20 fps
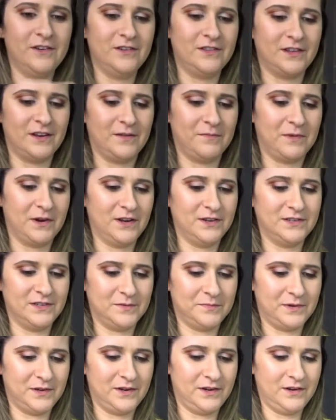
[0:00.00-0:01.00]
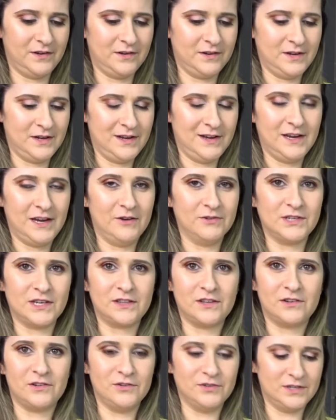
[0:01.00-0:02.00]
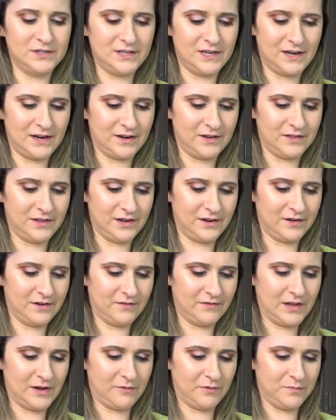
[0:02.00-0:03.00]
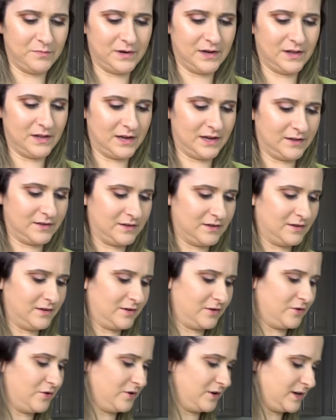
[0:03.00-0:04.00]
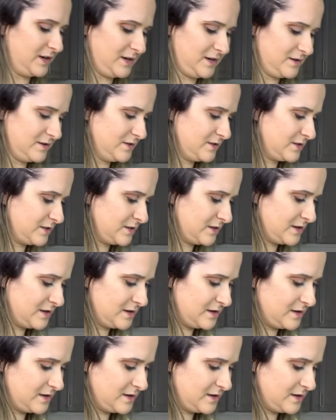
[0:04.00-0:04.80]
that I'm gonna dip in it. It was like the closest thing I could think of that would be like the cookies.